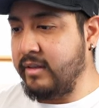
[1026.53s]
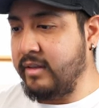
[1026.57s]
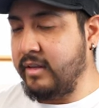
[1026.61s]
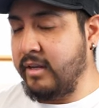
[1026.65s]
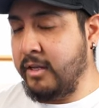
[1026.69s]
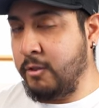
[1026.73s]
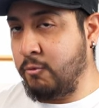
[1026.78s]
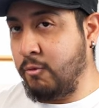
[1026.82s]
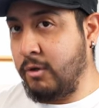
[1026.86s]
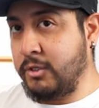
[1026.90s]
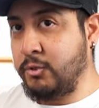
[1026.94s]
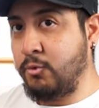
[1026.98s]

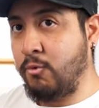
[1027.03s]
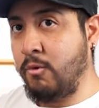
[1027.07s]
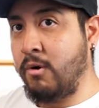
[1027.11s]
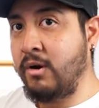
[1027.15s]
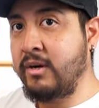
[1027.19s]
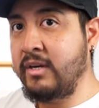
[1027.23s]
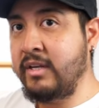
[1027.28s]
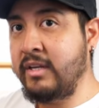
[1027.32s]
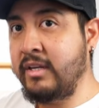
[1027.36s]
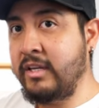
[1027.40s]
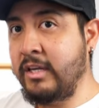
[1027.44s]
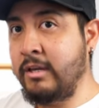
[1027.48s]
it was
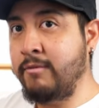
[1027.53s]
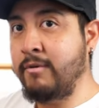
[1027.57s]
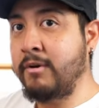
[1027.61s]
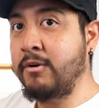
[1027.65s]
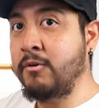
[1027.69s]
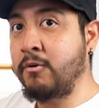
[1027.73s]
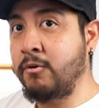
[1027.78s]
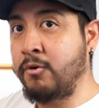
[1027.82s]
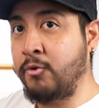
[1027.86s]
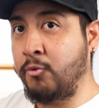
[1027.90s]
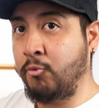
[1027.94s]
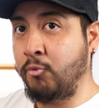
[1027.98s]
running even
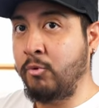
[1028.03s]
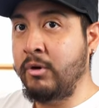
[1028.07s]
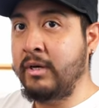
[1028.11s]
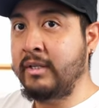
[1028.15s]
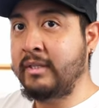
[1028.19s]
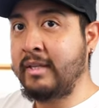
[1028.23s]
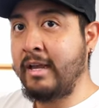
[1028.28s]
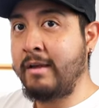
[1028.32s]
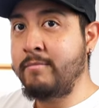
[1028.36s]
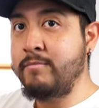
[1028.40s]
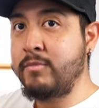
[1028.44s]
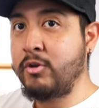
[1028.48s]
on real
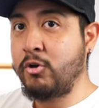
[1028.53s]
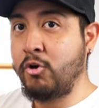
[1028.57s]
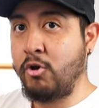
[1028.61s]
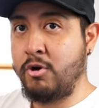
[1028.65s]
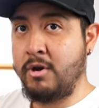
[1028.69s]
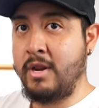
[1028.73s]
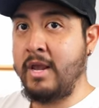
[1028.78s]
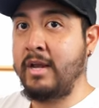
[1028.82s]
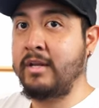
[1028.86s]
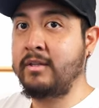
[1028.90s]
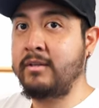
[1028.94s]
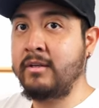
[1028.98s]
time
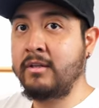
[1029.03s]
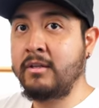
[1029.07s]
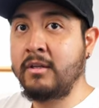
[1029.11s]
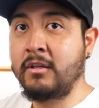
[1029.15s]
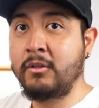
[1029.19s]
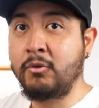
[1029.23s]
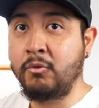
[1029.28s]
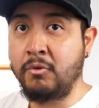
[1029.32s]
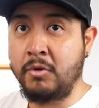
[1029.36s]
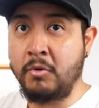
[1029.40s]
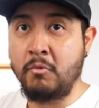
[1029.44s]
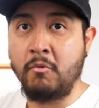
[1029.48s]
connected
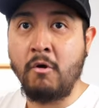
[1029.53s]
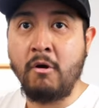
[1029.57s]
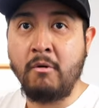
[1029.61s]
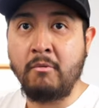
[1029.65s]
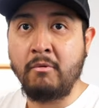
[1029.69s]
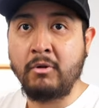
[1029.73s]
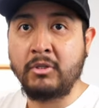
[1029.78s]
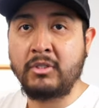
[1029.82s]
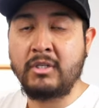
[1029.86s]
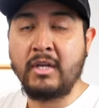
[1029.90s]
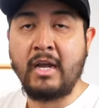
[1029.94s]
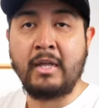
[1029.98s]
to the
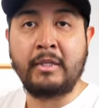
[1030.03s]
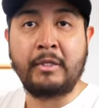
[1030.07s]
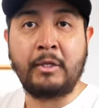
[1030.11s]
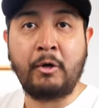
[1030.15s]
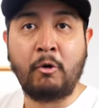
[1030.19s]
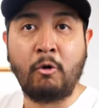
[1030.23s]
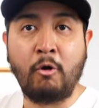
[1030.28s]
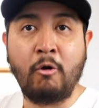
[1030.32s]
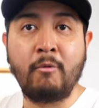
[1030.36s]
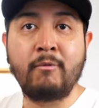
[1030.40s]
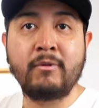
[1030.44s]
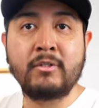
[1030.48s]
robots, and the
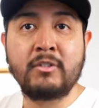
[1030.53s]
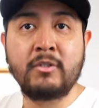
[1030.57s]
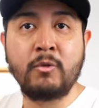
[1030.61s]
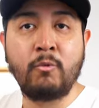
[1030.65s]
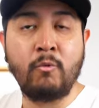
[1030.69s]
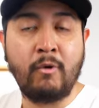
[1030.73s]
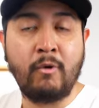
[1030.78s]
robots